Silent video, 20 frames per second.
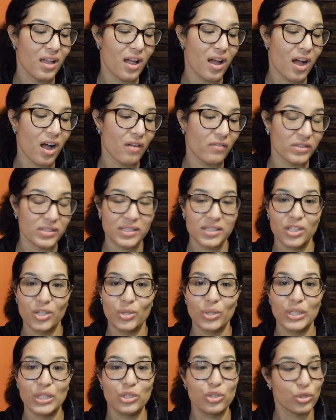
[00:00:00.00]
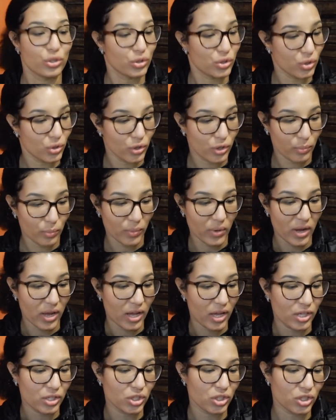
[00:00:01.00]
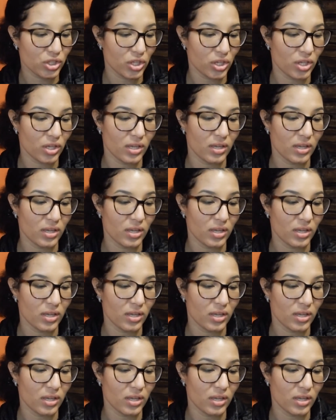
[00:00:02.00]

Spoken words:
Obviously, you need your toothbrush.